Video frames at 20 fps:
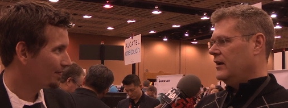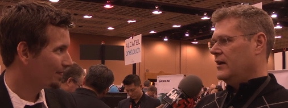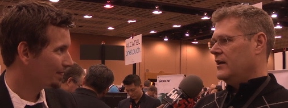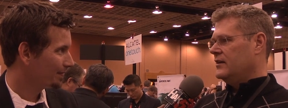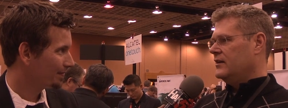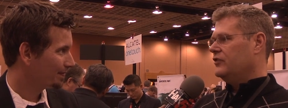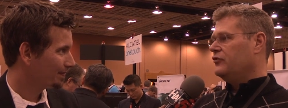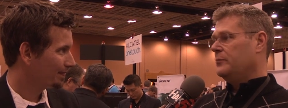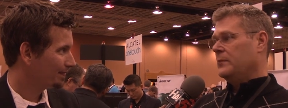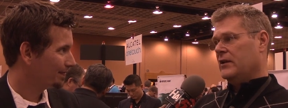Speaker 1: And
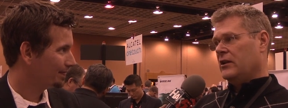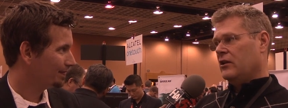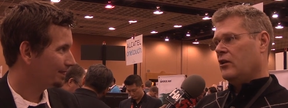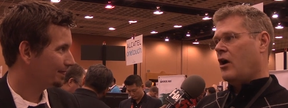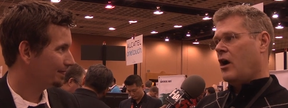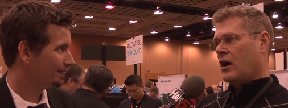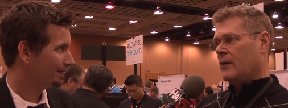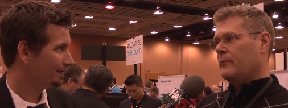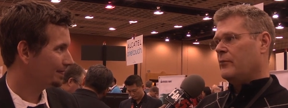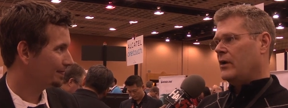it's been a
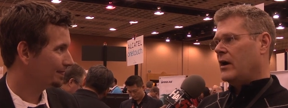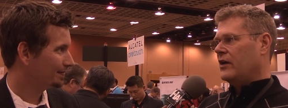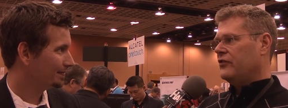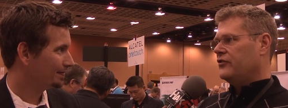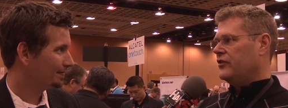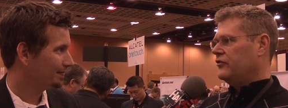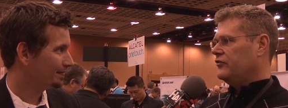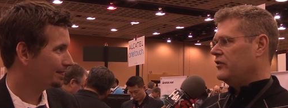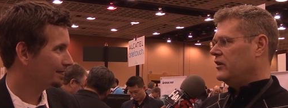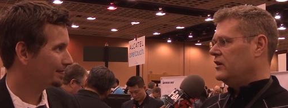long
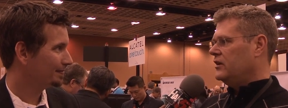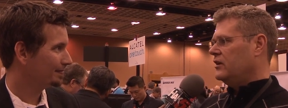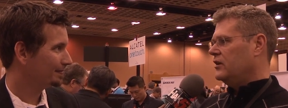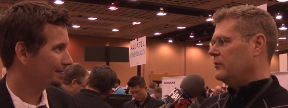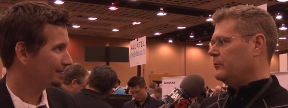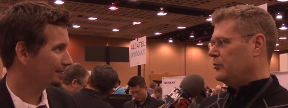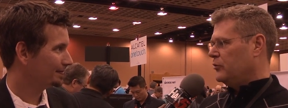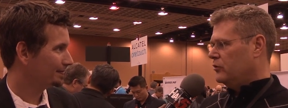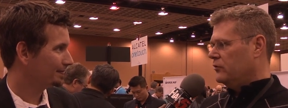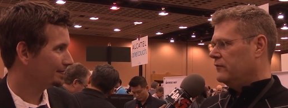process getting it
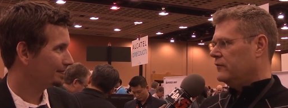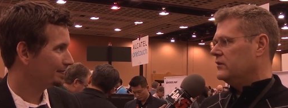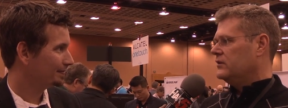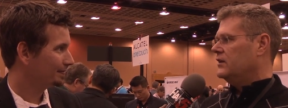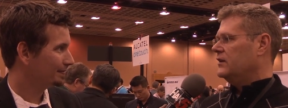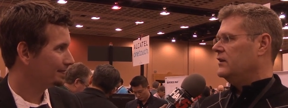proven,